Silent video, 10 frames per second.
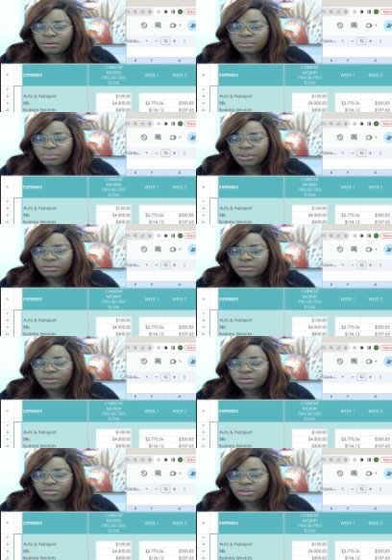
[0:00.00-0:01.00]
Bills
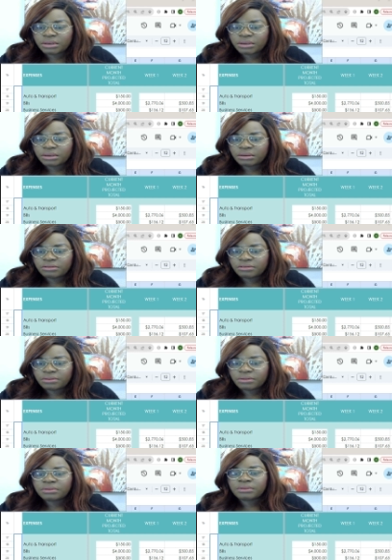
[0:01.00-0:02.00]
and utilities.
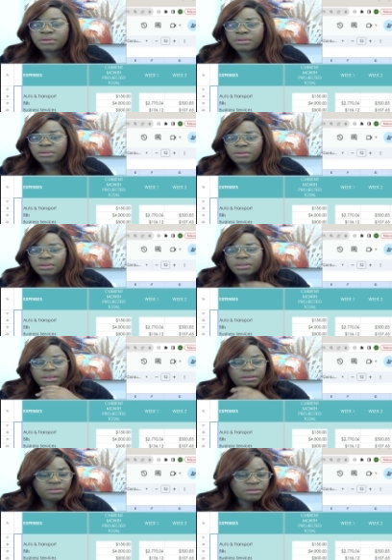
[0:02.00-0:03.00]

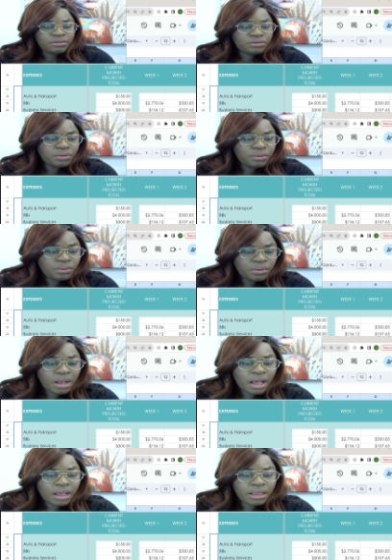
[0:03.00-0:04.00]
Yes, so
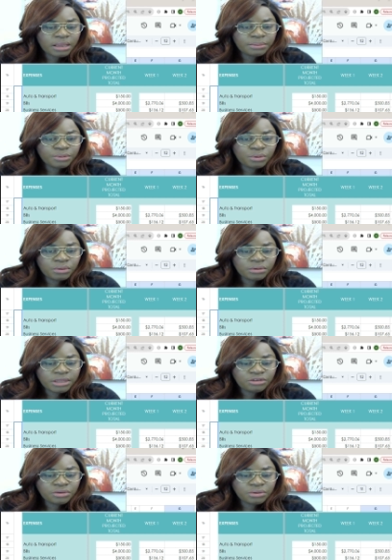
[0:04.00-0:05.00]
I am
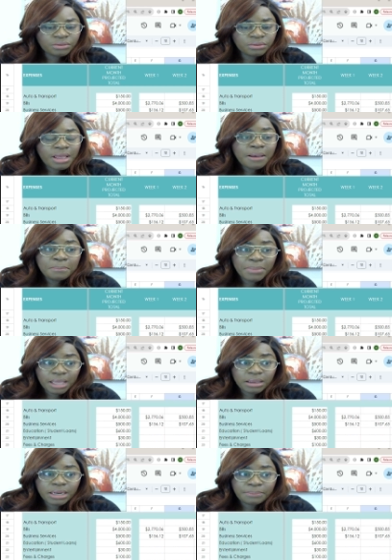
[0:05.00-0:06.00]
going to
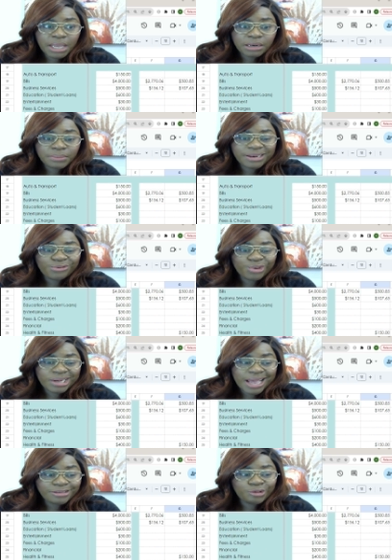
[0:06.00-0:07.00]
make an amendment for
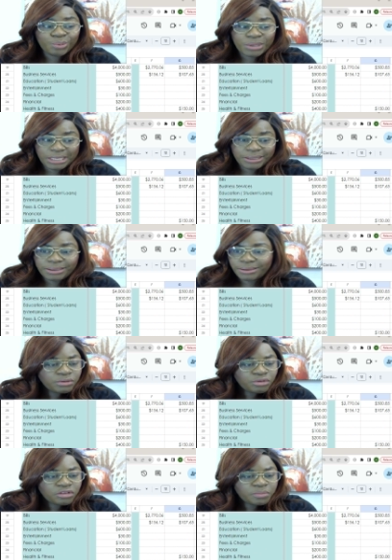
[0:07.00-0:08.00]
last week
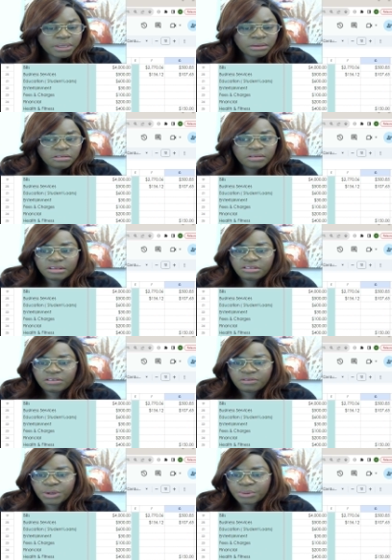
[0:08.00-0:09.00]
just because this
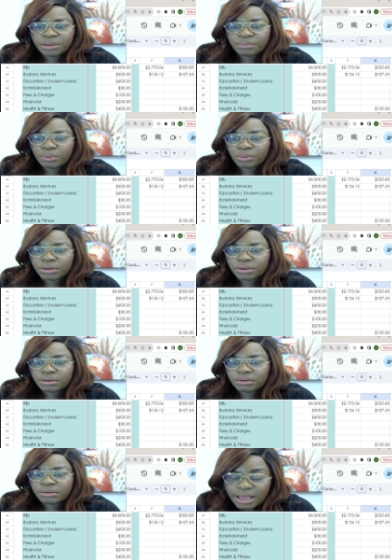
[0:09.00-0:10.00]
is very
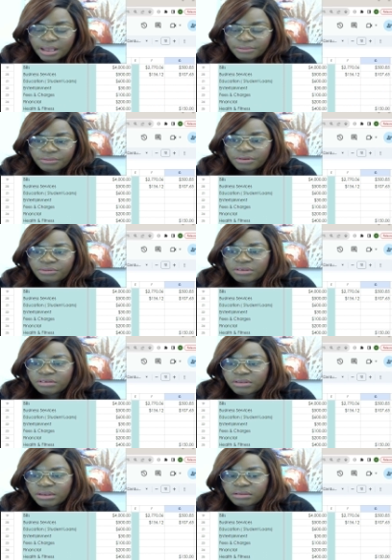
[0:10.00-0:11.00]
important. I have
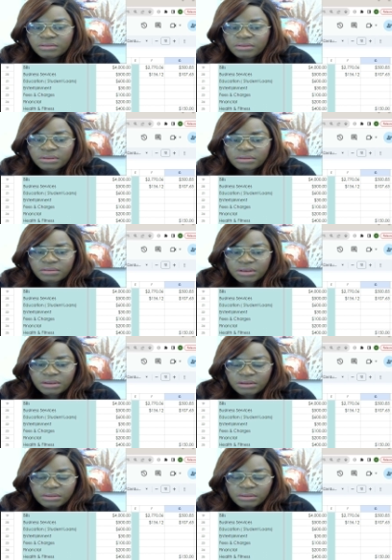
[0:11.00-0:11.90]
56.16.